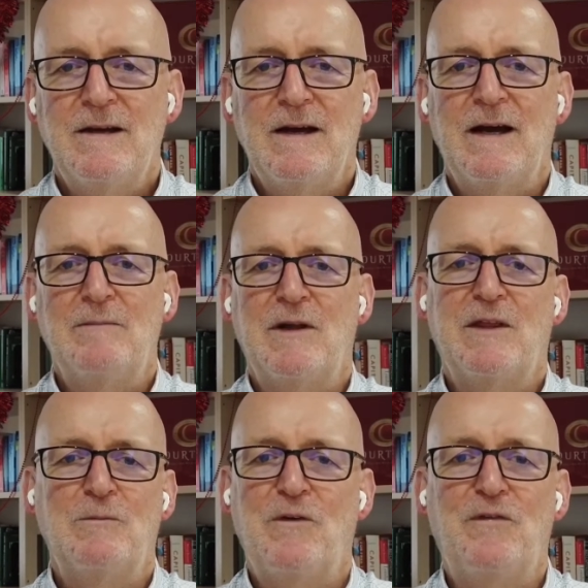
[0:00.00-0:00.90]
I
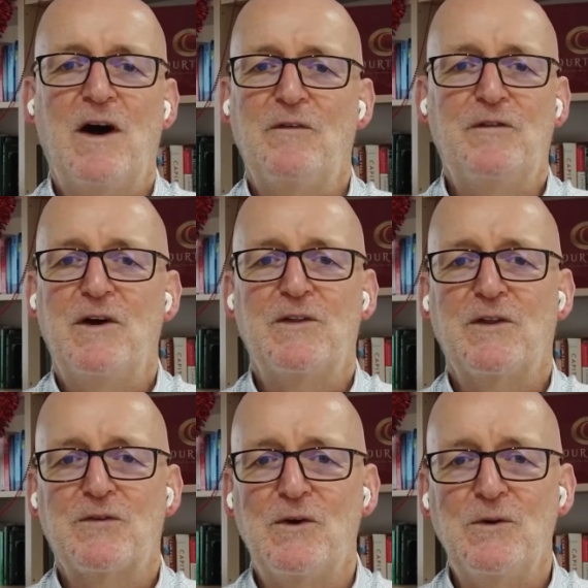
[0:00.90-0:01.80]
think we're far
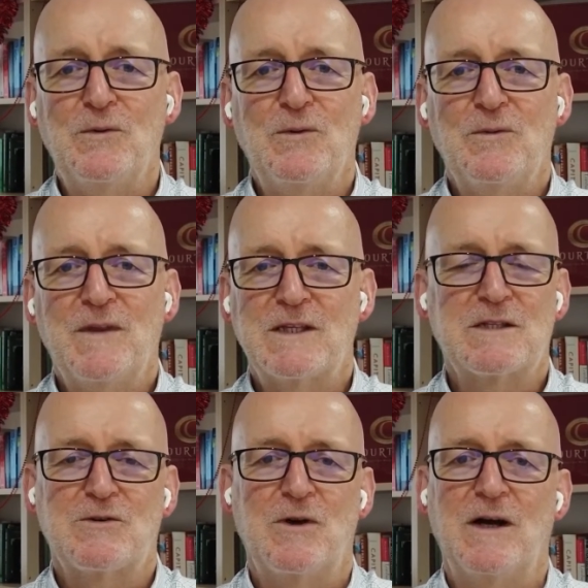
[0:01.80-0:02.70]
further through
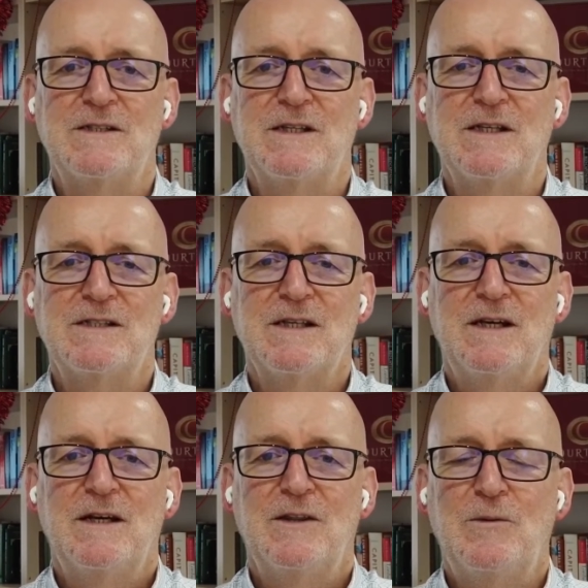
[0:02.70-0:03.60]
this crisis
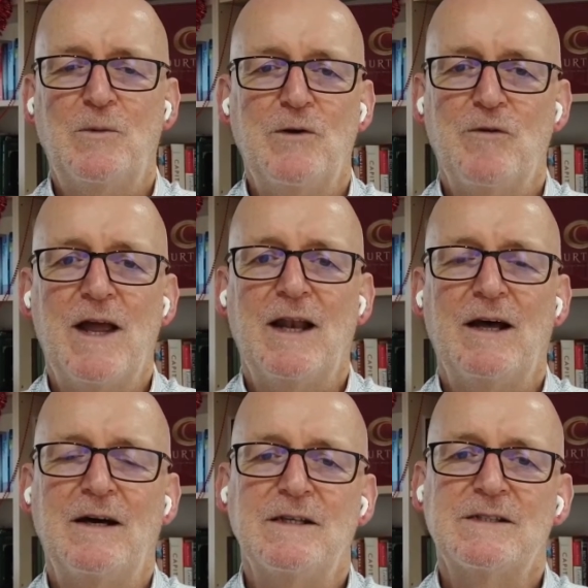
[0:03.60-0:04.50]
than we
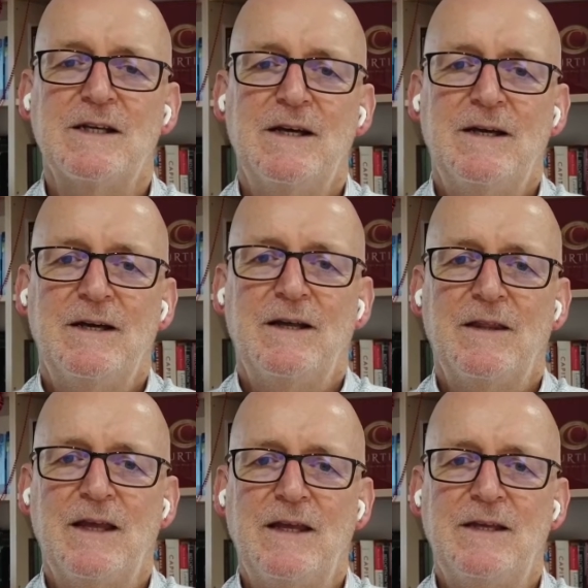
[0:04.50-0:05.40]
realise.
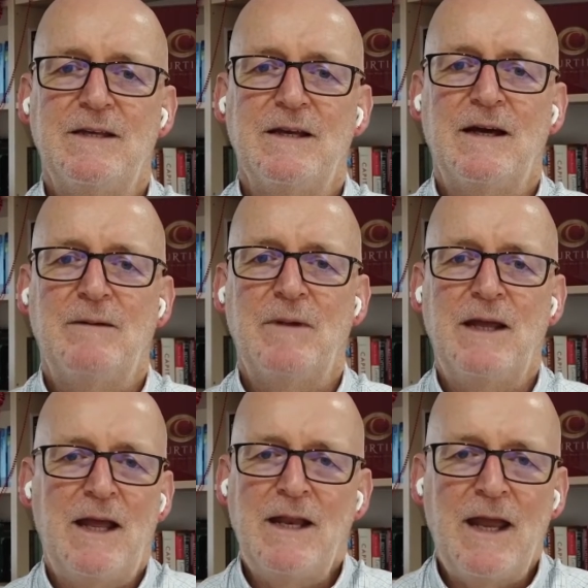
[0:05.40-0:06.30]
In
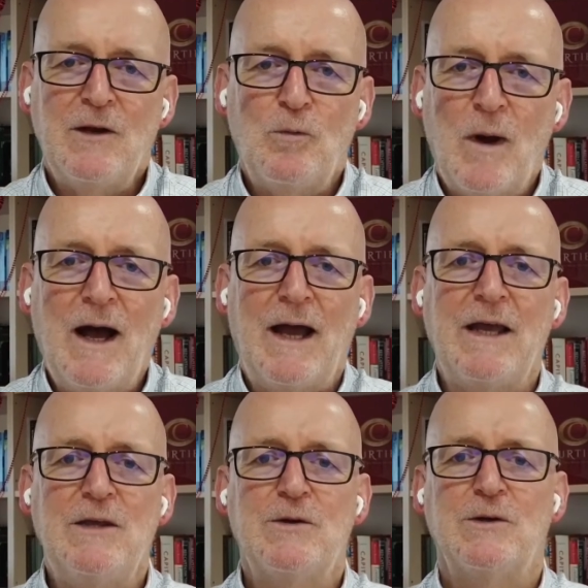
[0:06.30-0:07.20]
a
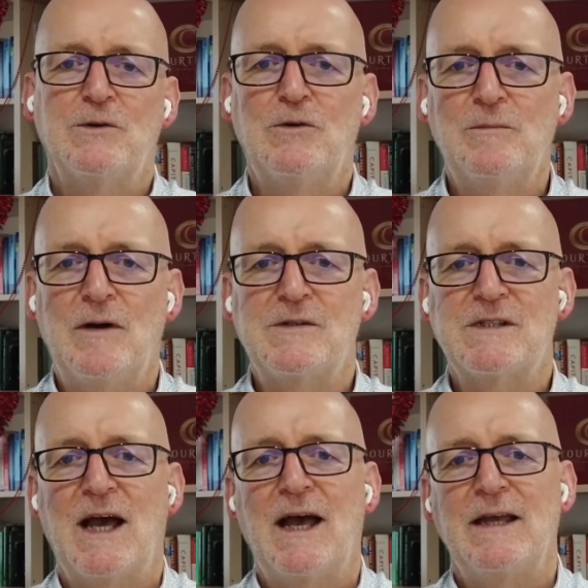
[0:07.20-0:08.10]
way, you could almost
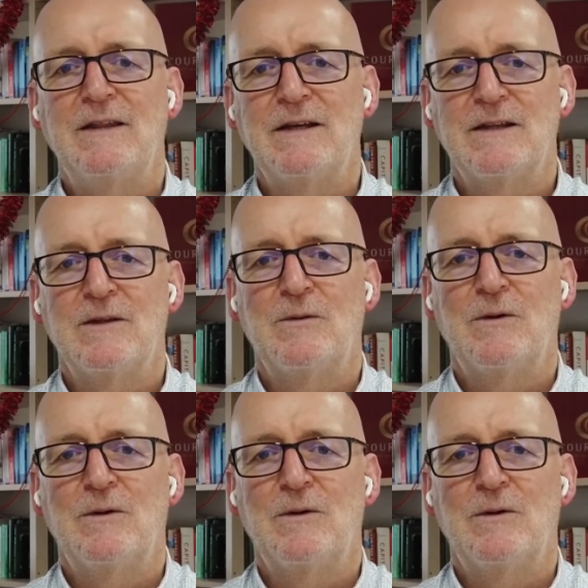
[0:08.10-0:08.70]
say that